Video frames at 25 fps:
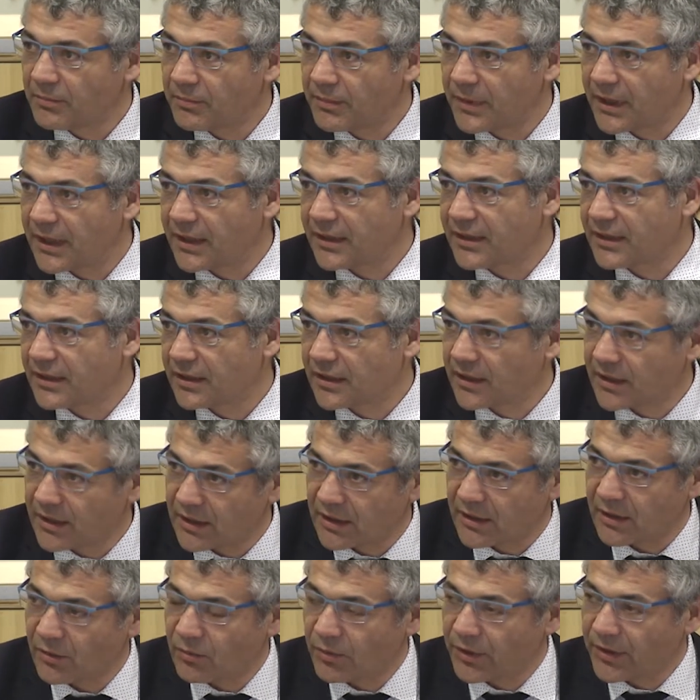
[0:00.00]

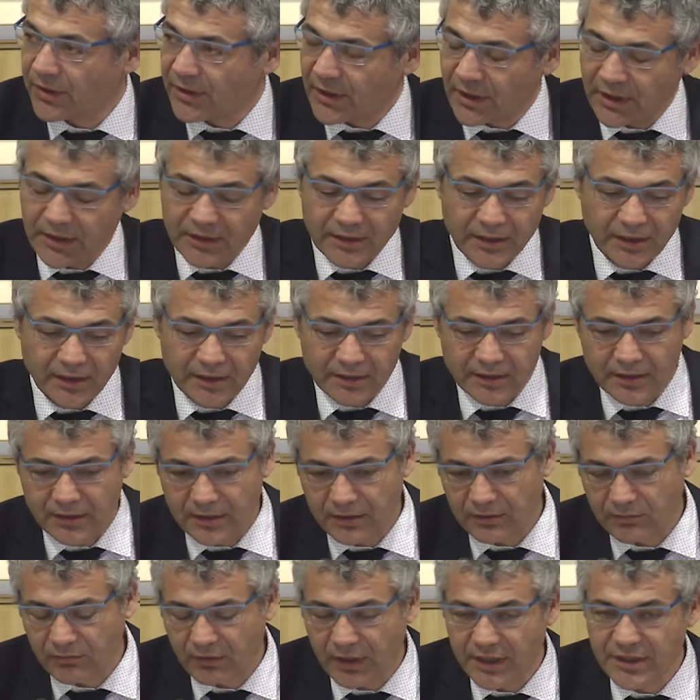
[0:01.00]
But we think that
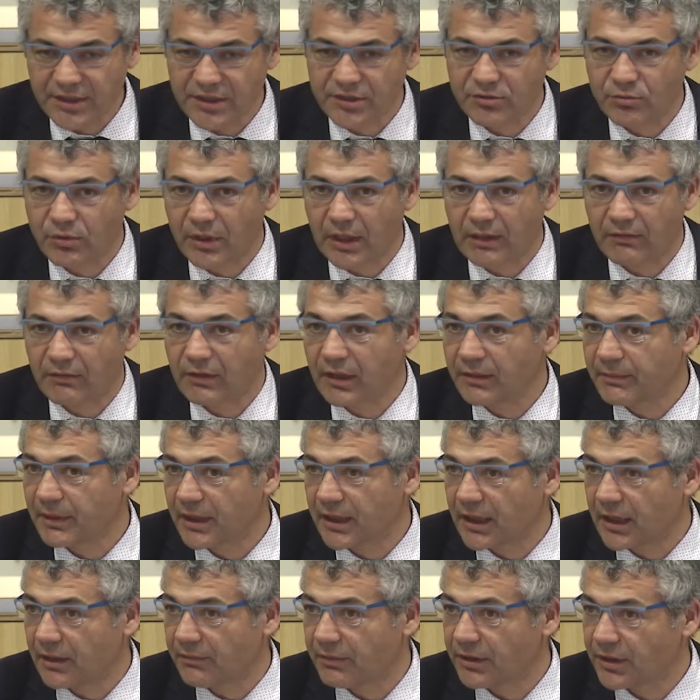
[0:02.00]
the crisis we are
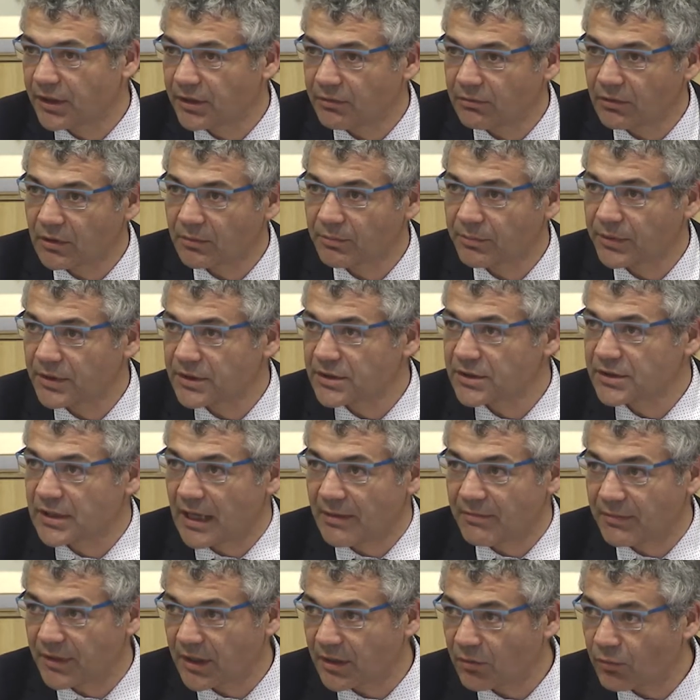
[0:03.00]
living now in Europe is
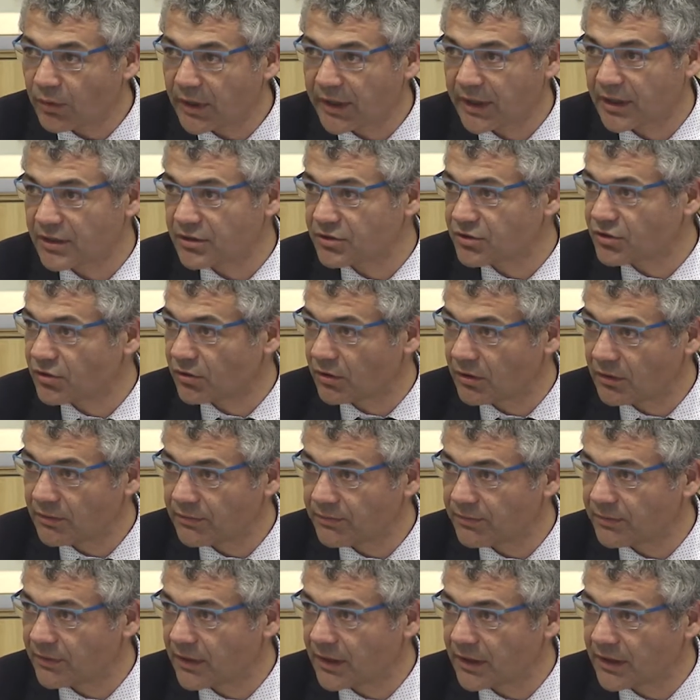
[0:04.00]
something we can
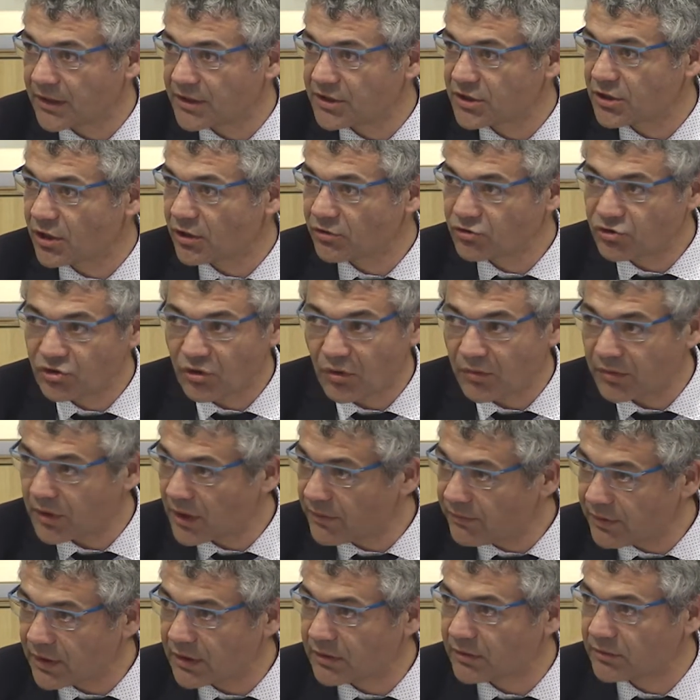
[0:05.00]
solve, and it's not so
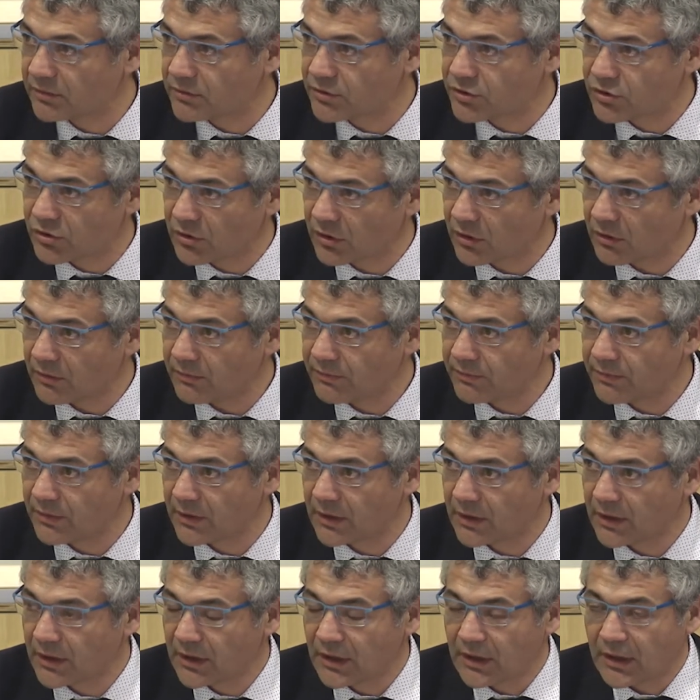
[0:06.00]
difficult to solve.
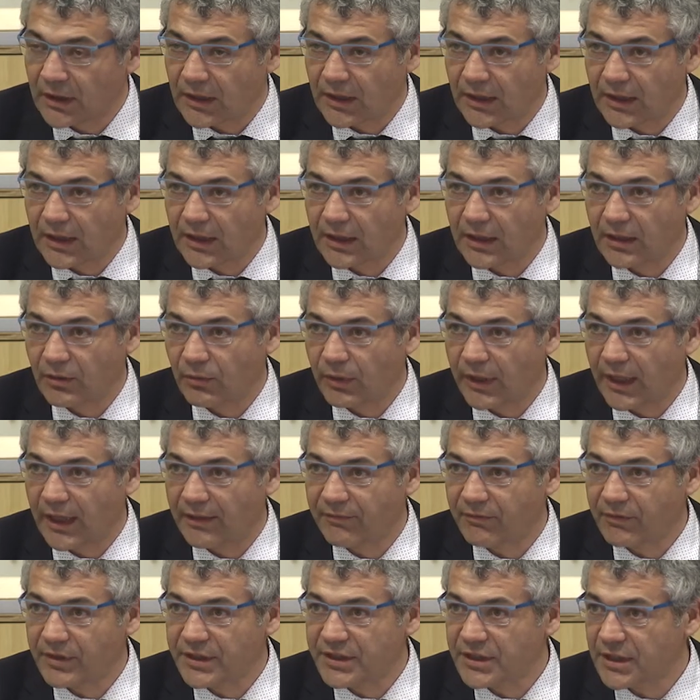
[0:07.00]
We
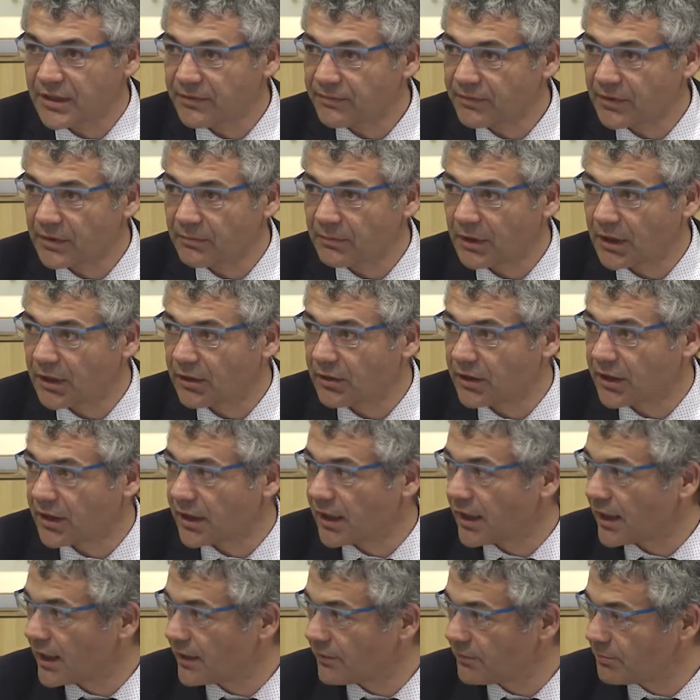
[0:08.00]
have received 1.5
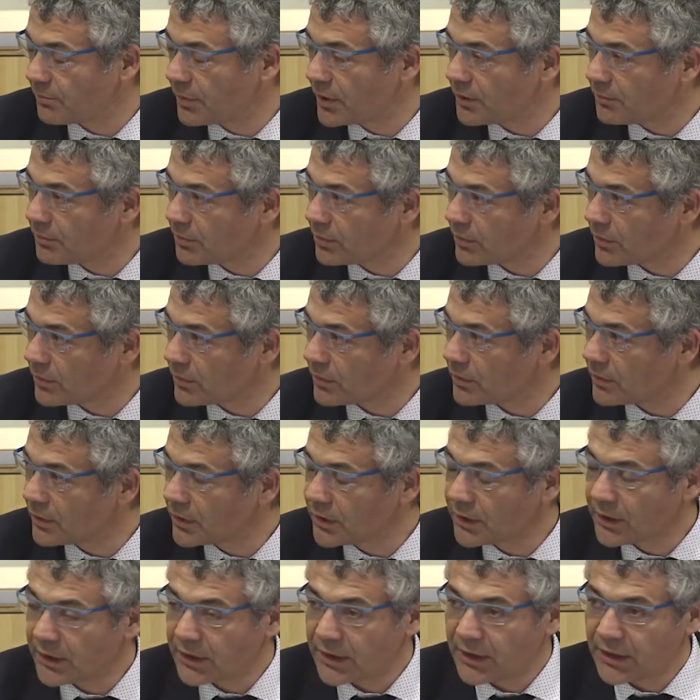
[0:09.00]
million people
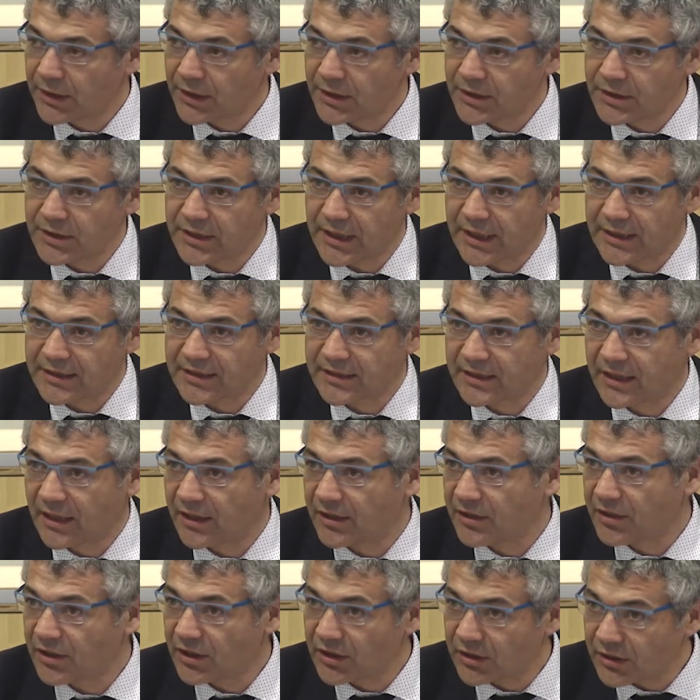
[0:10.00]
in just
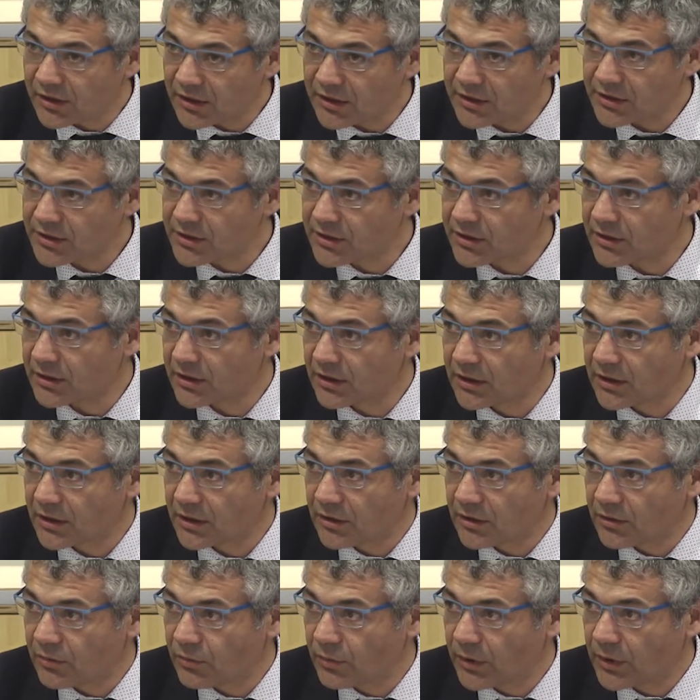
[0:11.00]
10 years.
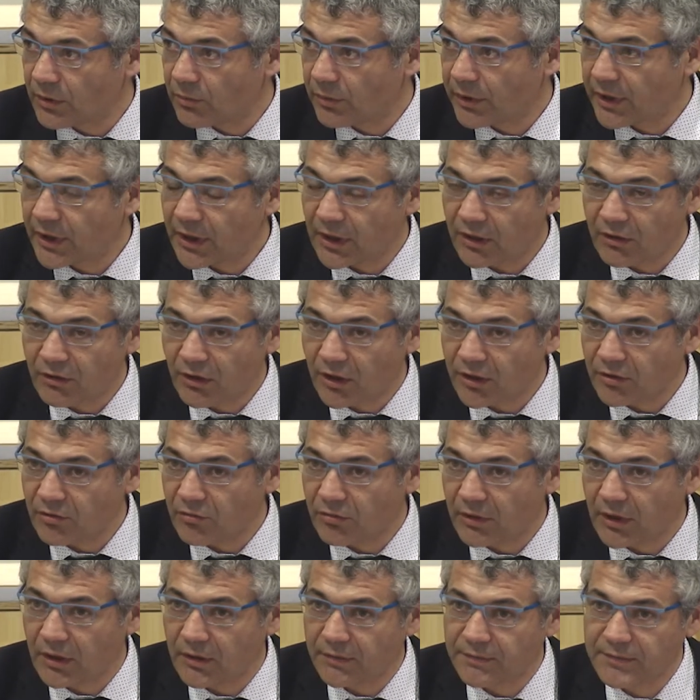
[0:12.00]
We were a
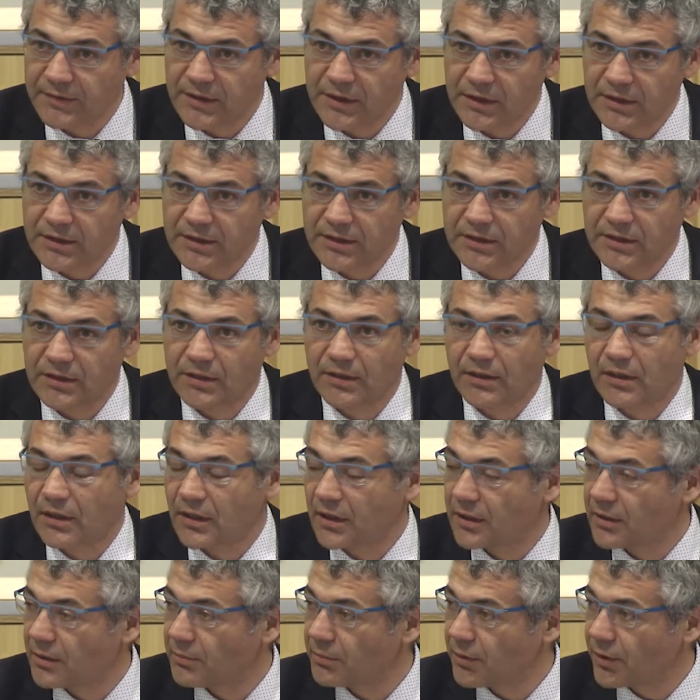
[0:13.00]
country of
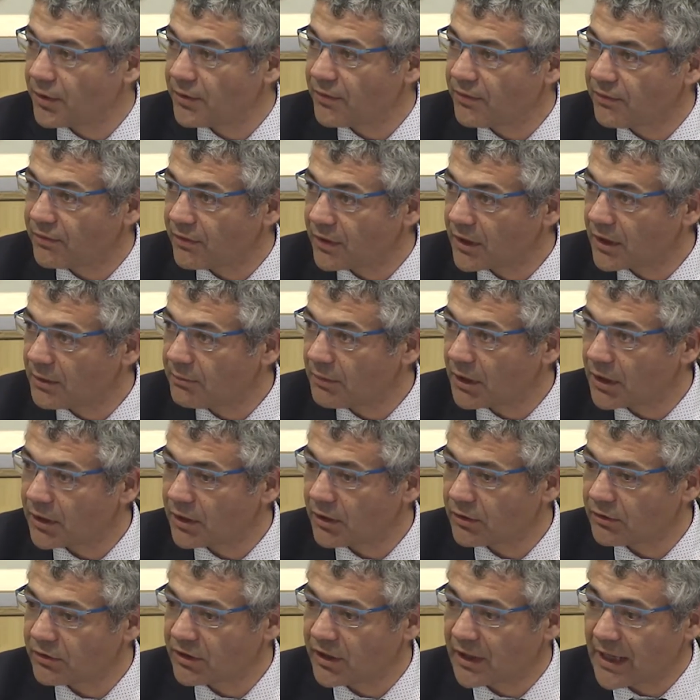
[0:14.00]
6.3
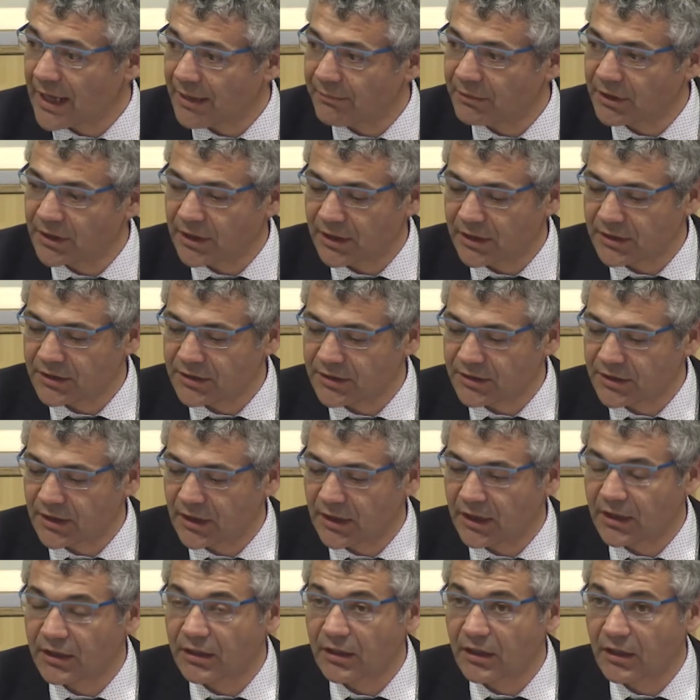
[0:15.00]
million inhabitants,
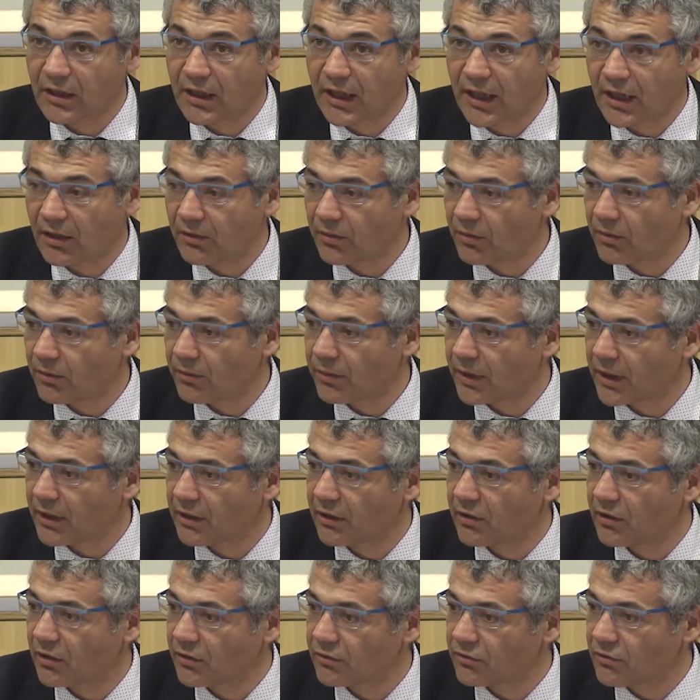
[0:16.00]
and now we are
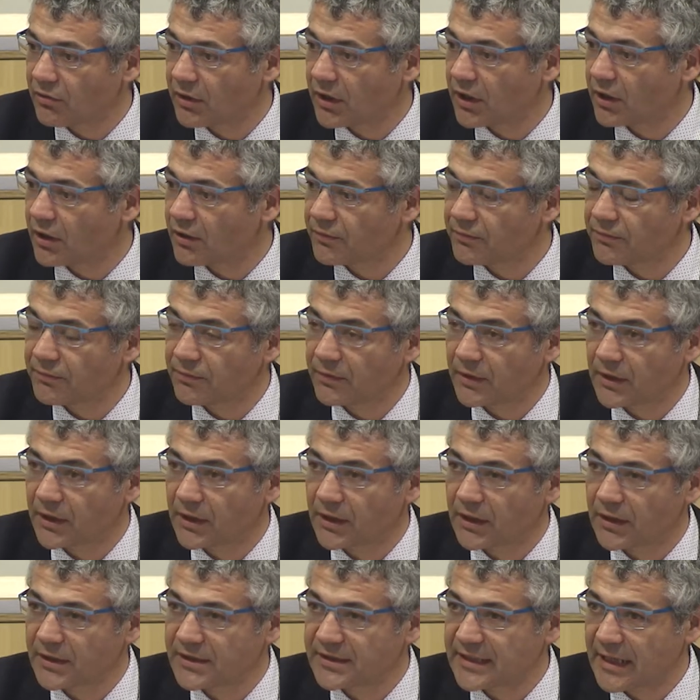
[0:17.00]
a country of
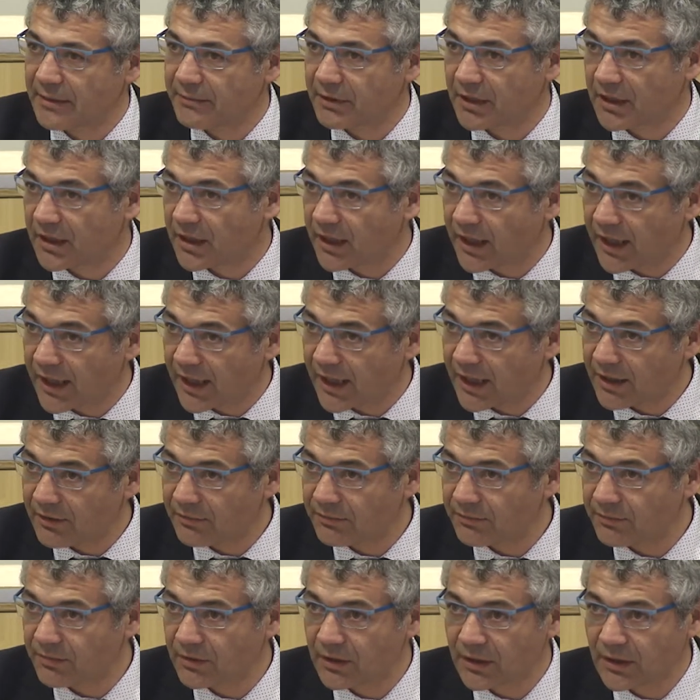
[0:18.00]

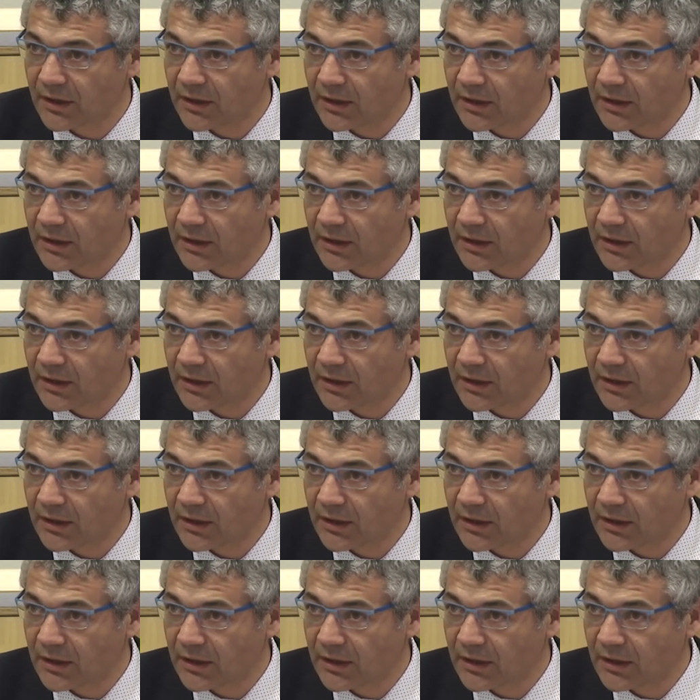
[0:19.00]
7.5.